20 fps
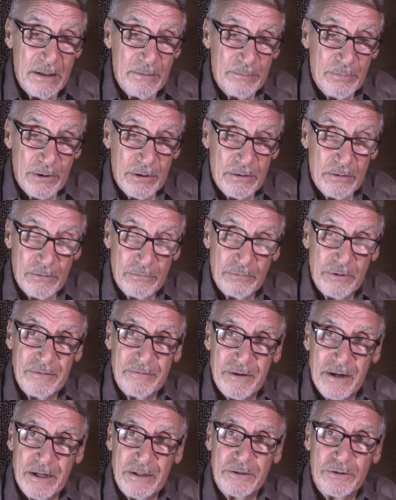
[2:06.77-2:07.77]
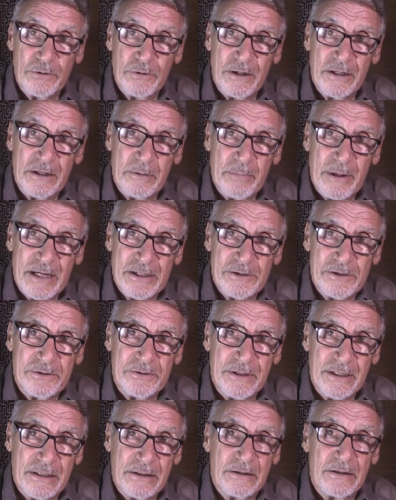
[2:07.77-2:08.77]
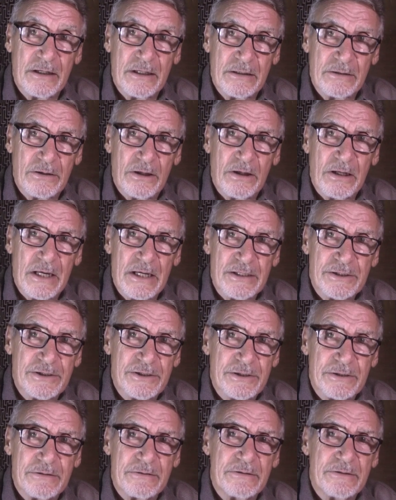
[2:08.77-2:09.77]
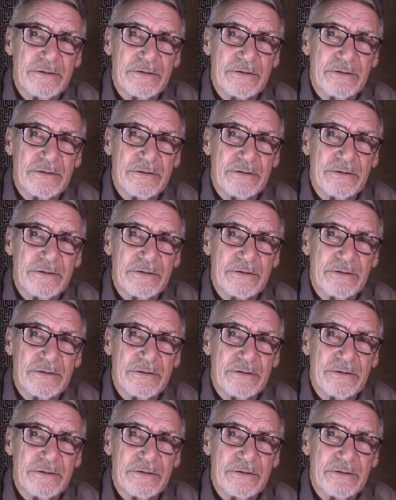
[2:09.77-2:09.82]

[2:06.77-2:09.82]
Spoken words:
but we've had quite a battering in the last